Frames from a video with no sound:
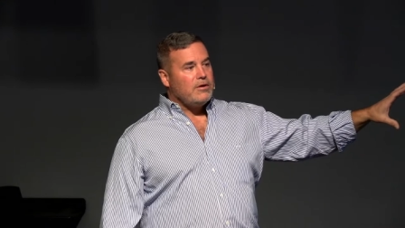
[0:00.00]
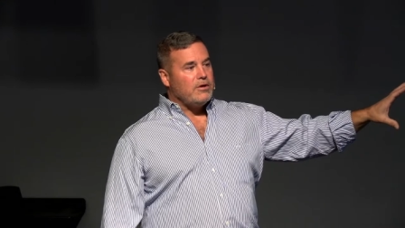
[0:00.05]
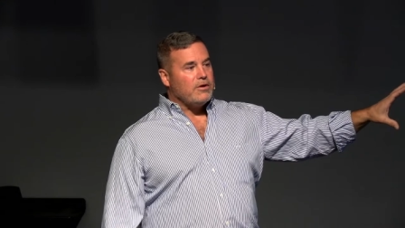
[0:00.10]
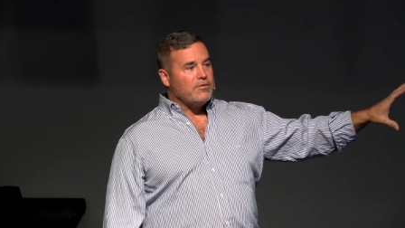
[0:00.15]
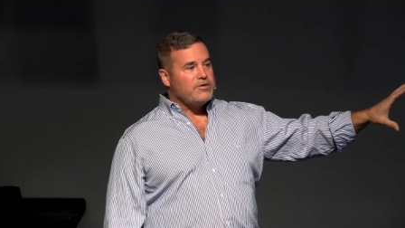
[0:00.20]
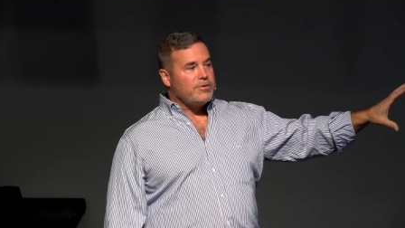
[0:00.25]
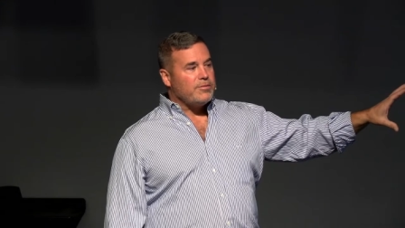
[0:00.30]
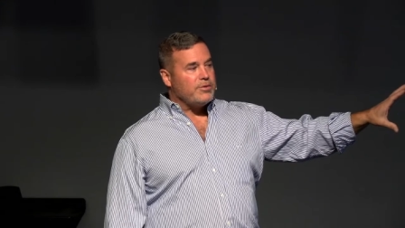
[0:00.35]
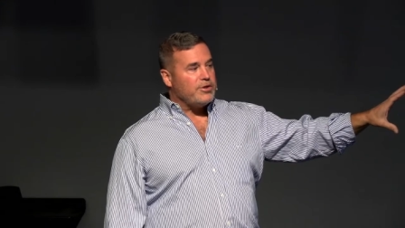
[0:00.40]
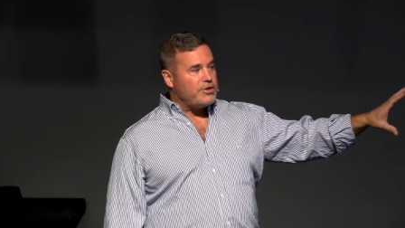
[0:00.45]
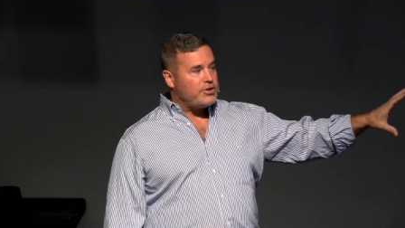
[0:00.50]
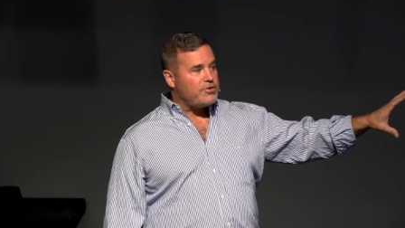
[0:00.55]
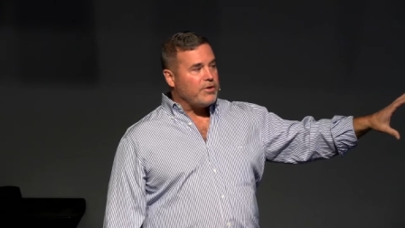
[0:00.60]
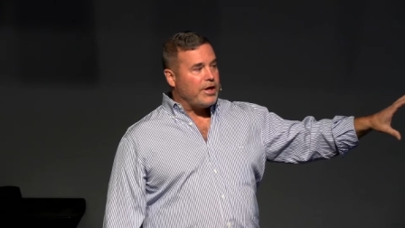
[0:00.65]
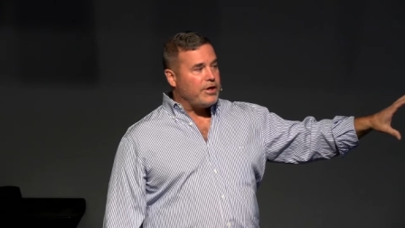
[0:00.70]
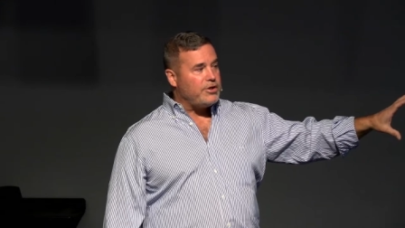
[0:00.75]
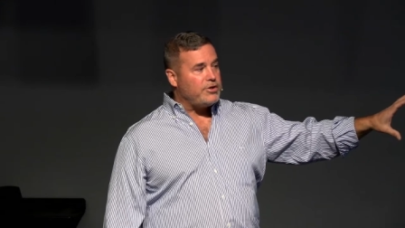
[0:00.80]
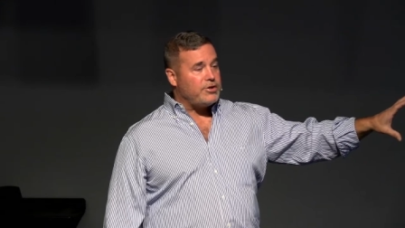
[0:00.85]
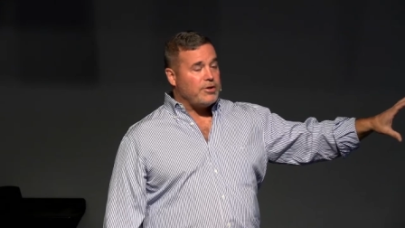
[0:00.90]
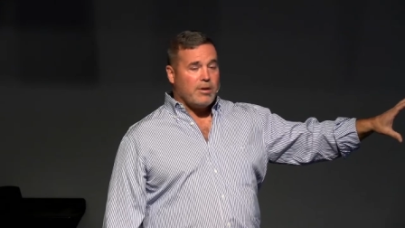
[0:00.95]
know, if somebody
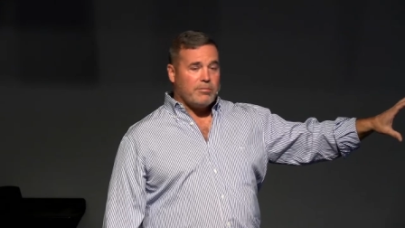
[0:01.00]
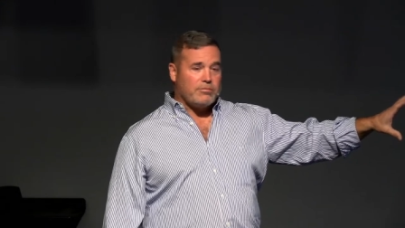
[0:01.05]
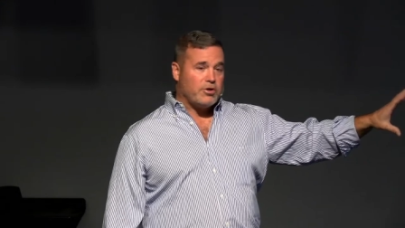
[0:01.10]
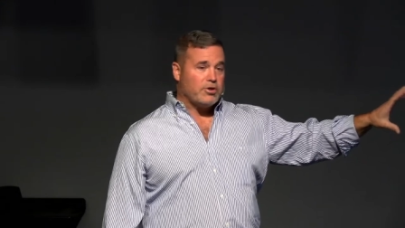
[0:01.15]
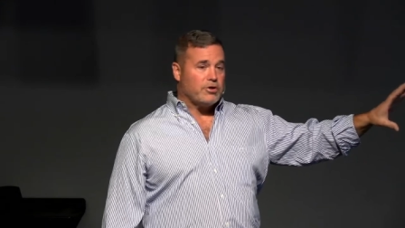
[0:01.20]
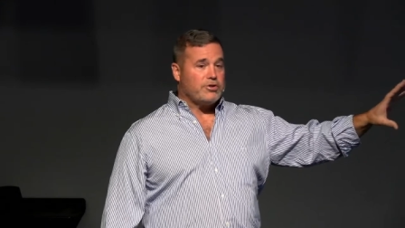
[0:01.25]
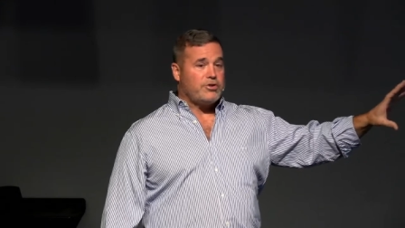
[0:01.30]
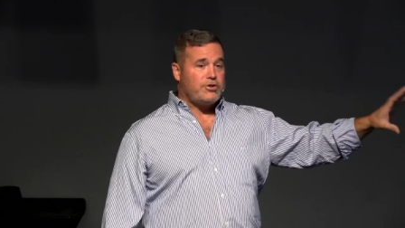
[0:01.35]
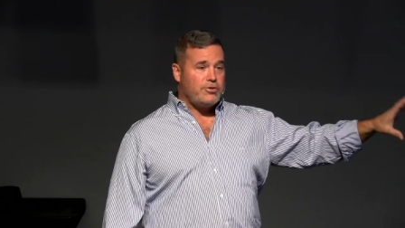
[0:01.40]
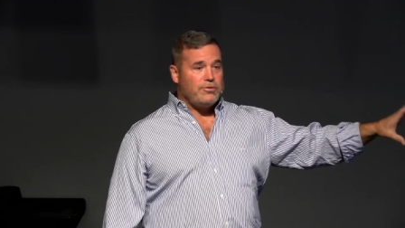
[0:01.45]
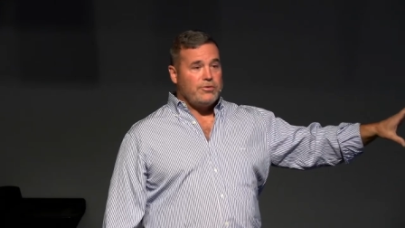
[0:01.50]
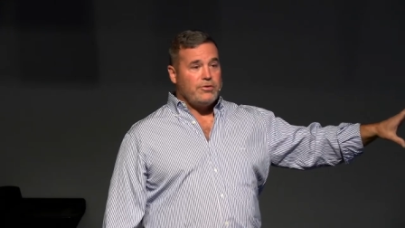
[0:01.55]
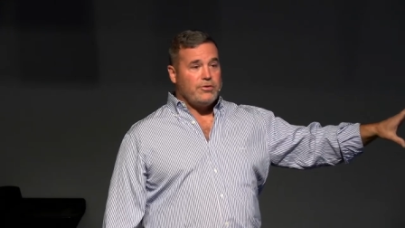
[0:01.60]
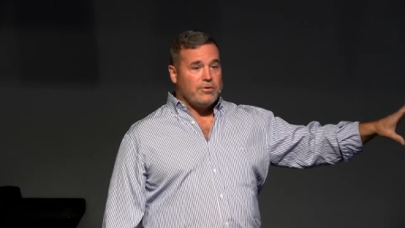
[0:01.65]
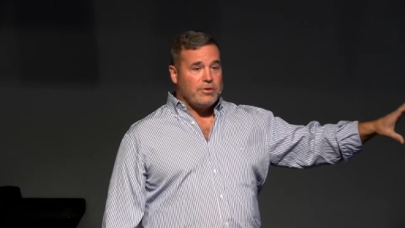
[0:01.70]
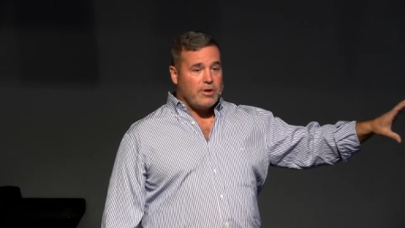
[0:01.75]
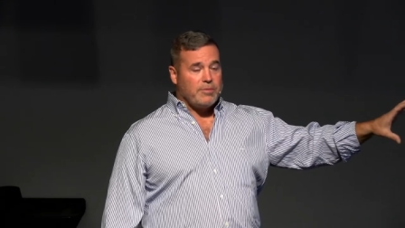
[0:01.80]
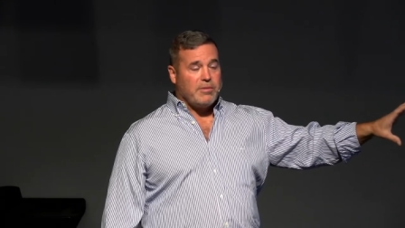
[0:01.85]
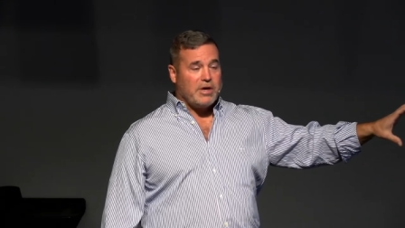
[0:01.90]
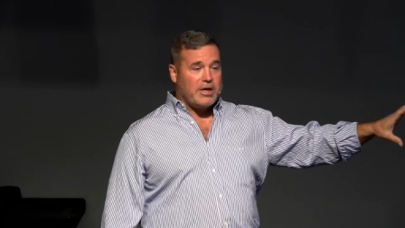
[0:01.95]
strikes you, I'm going to sue you,
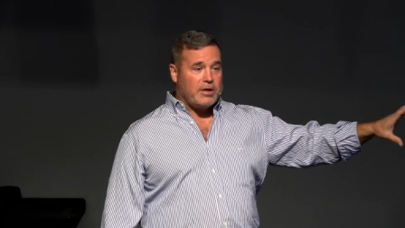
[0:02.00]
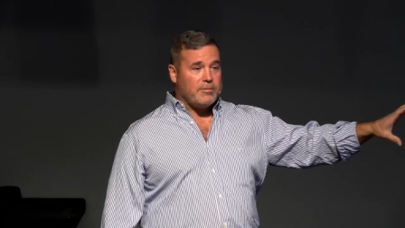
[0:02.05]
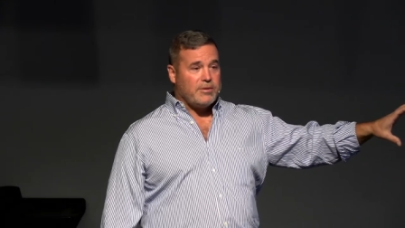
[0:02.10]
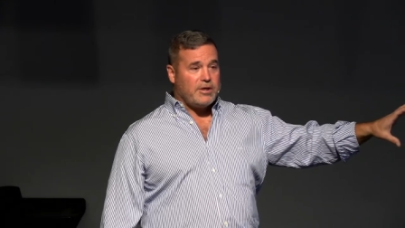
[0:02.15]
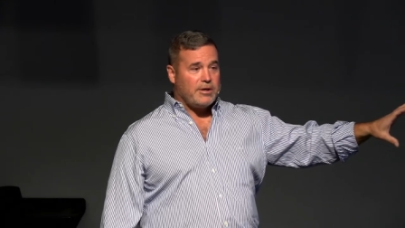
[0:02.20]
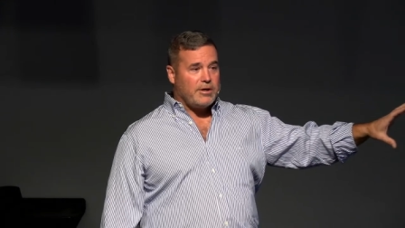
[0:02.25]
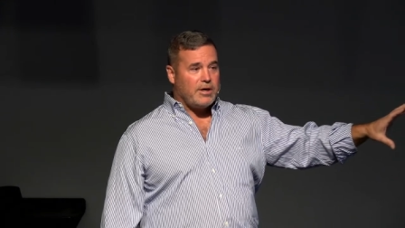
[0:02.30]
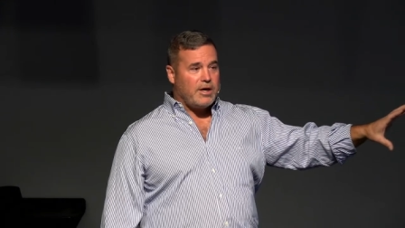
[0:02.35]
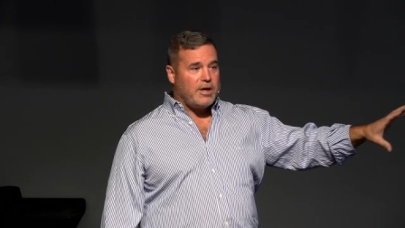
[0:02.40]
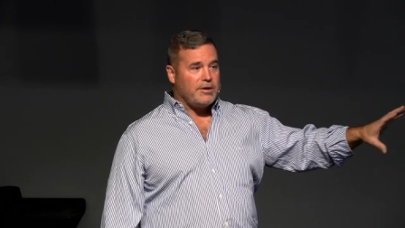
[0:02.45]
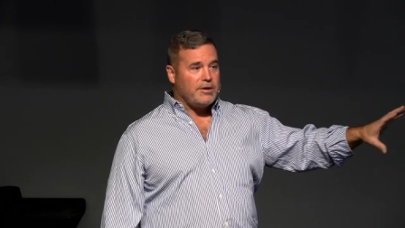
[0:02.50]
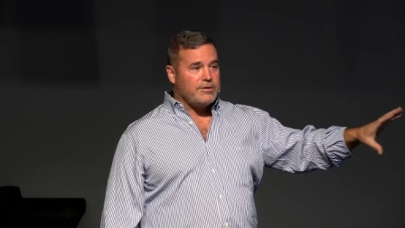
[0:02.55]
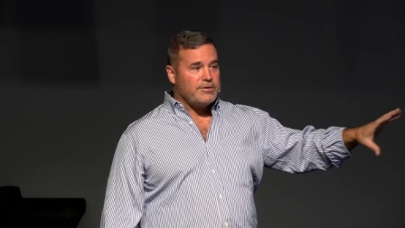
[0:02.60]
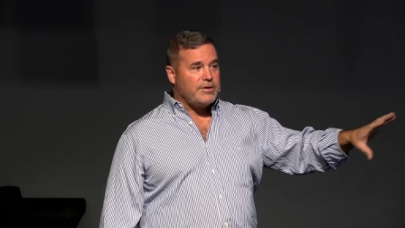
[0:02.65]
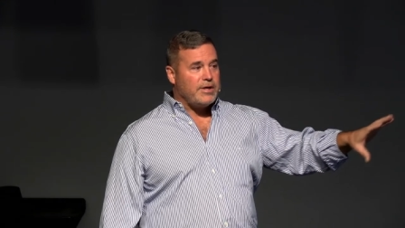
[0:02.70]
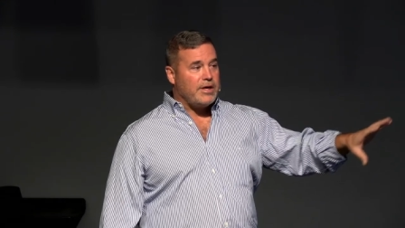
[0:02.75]
I'm going to make a million dollars.